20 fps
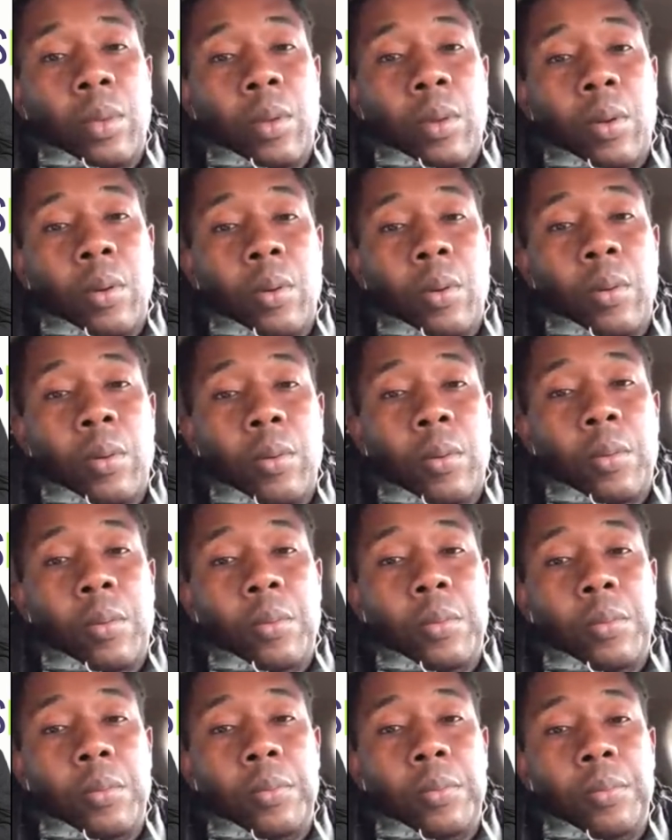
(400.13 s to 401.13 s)

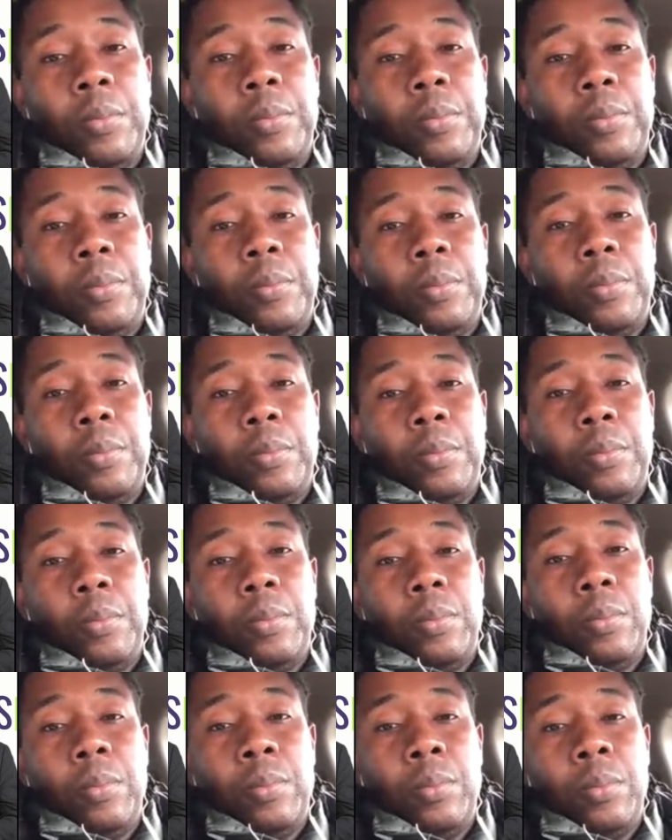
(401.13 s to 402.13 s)

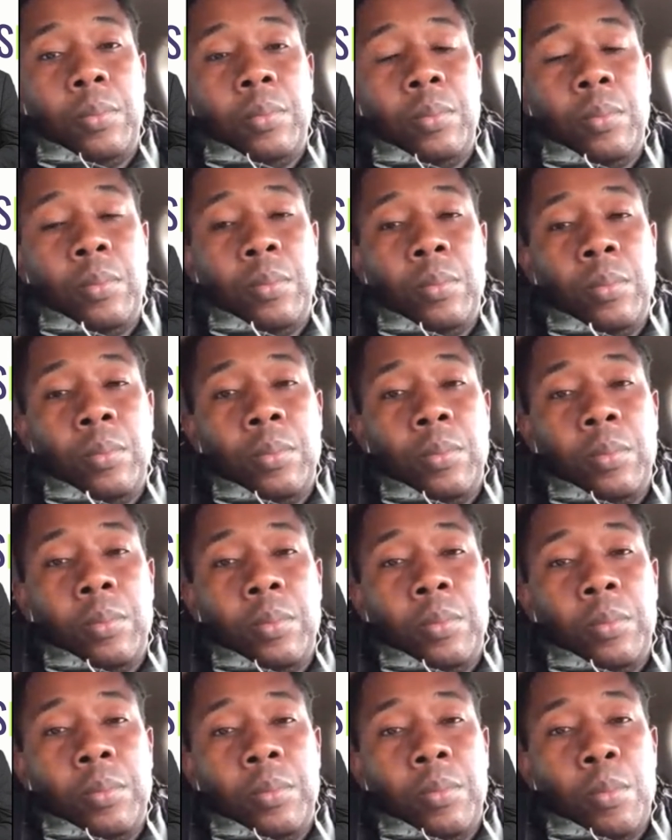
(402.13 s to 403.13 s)

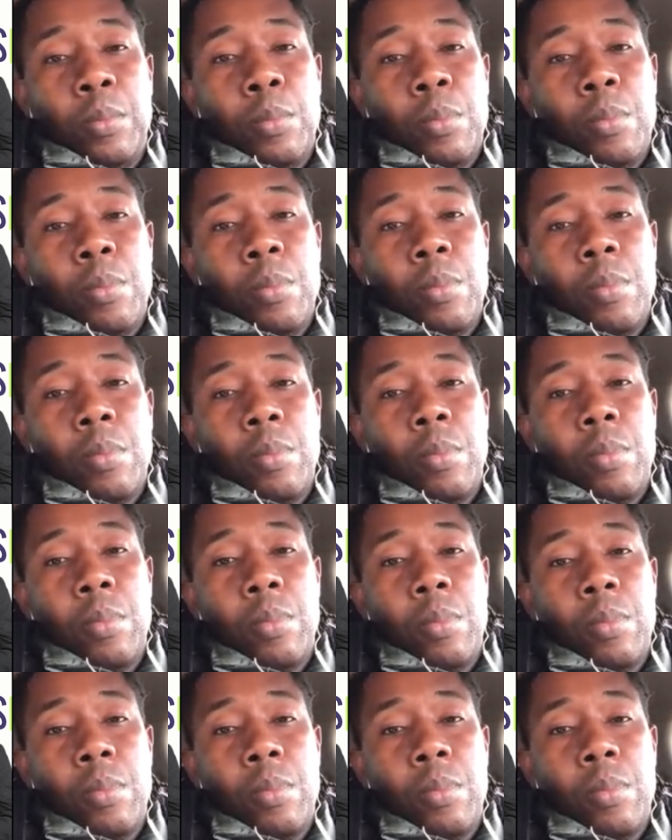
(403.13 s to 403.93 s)
The person shown says nothing.